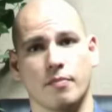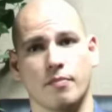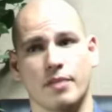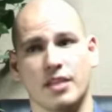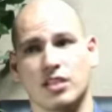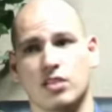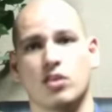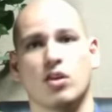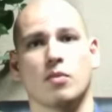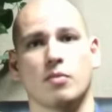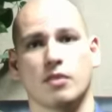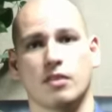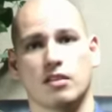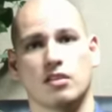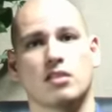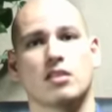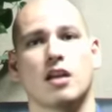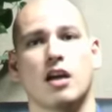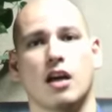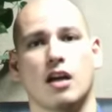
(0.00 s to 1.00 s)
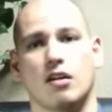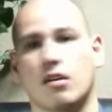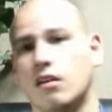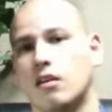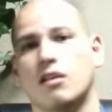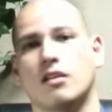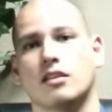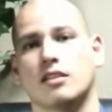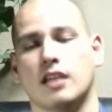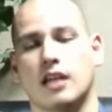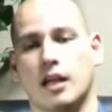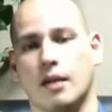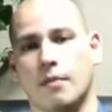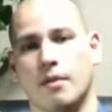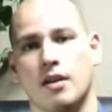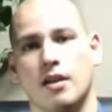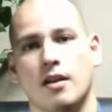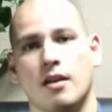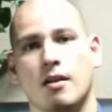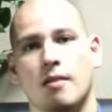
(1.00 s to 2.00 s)
misnomer that's taught all the time.
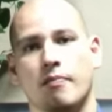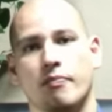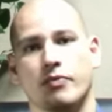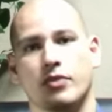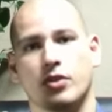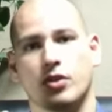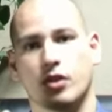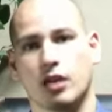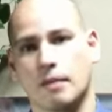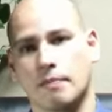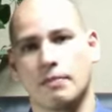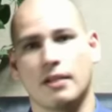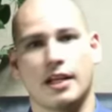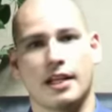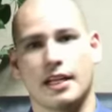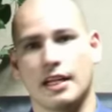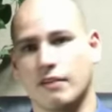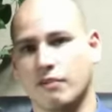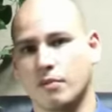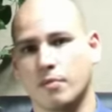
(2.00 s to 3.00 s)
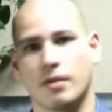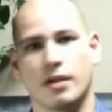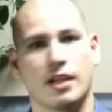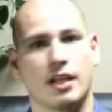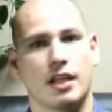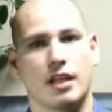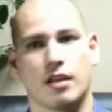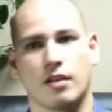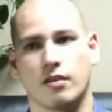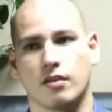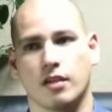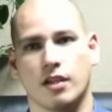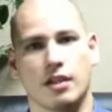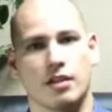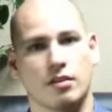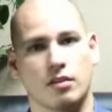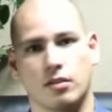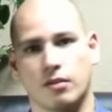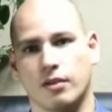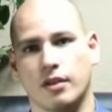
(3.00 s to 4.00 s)
Your upline, everybody,
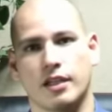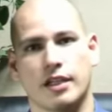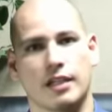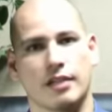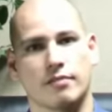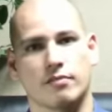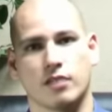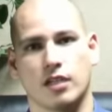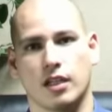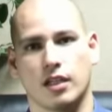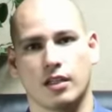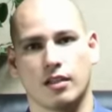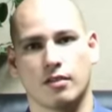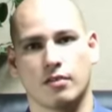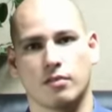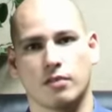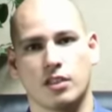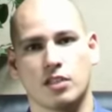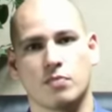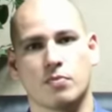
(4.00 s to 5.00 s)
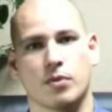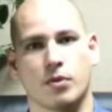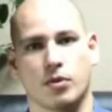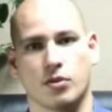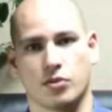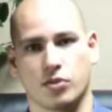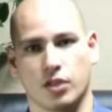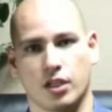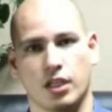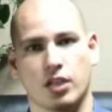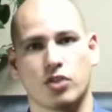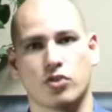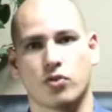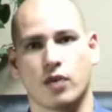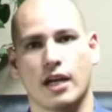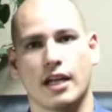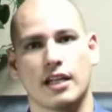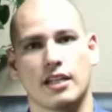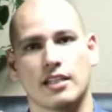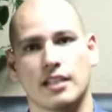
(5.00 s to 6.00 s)
including list brokers, are going to
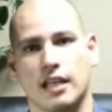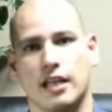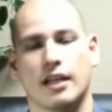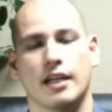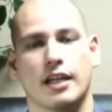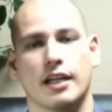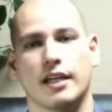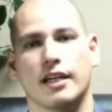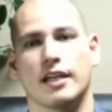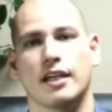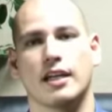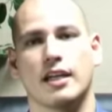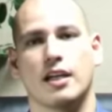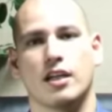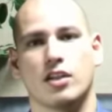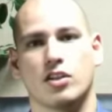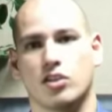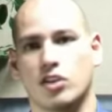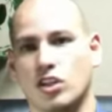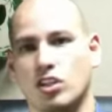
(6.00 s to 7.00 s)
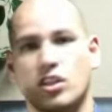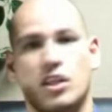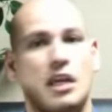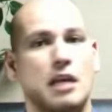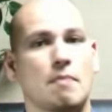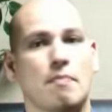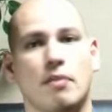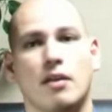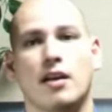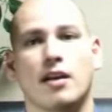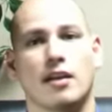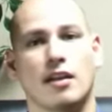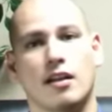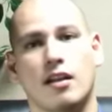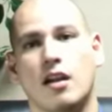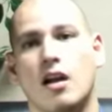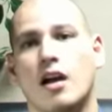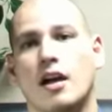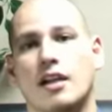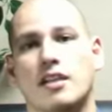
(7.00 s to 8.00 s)
try to tell you, just keep plugging
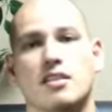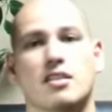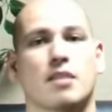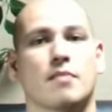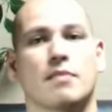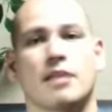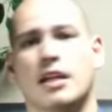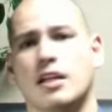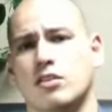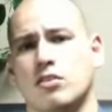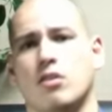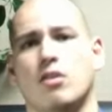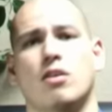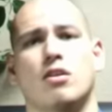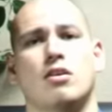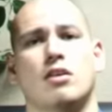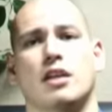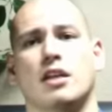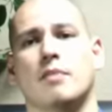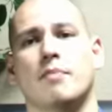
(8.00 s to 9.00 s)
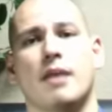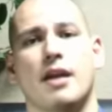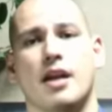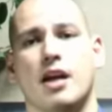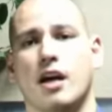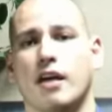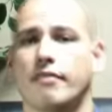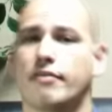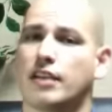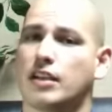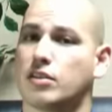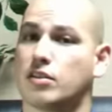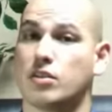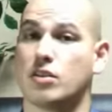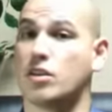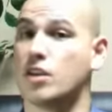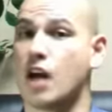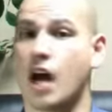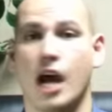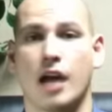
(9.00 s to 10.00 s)
along and someday it's all going to pay off. That's
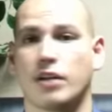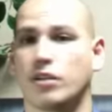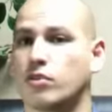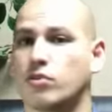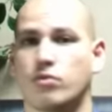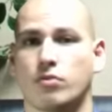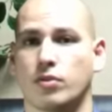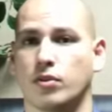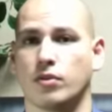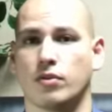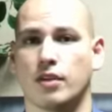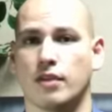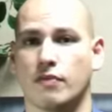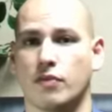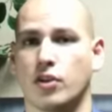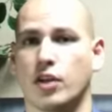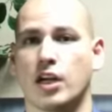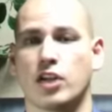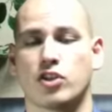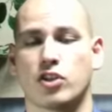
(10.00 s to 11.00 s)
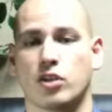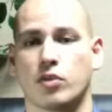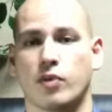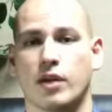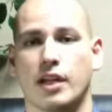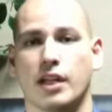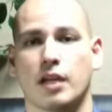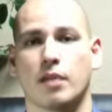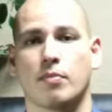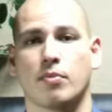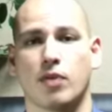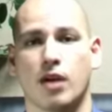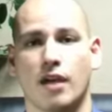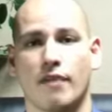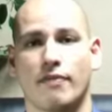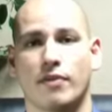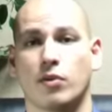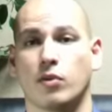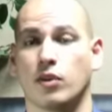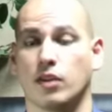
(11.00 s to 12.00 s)
not true. If you're not generating a
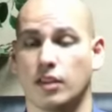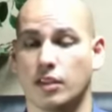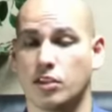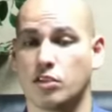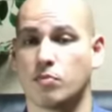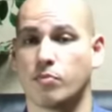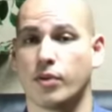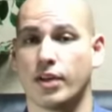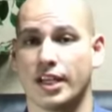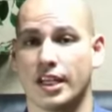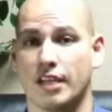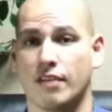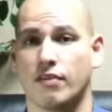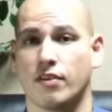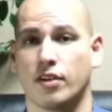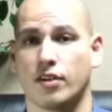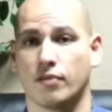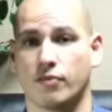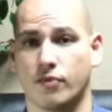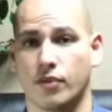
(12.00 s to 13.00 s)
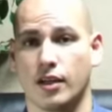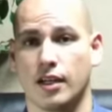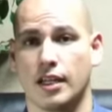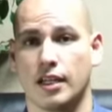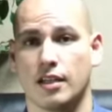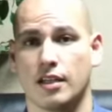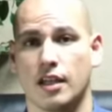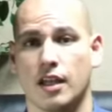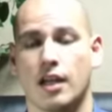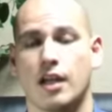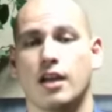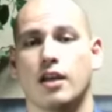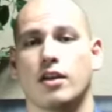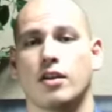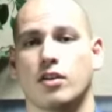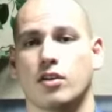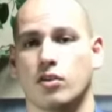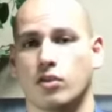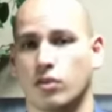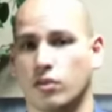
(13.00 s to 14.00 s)
profit or at least break even on the front end,
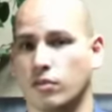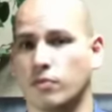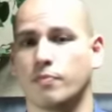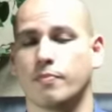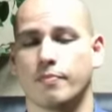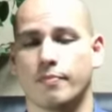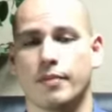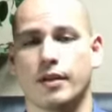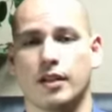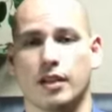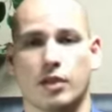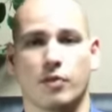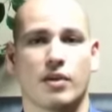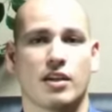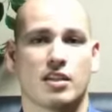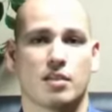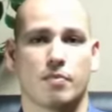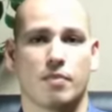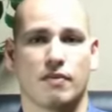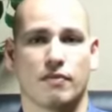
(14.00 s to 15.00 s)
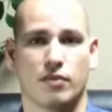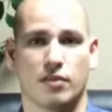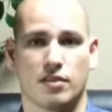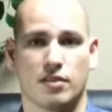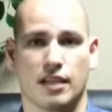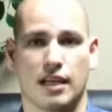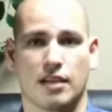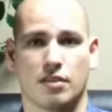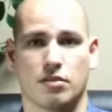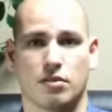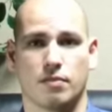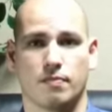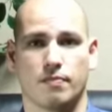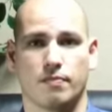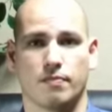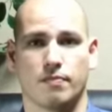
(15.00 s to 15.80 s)
you're building a recipe for disaster.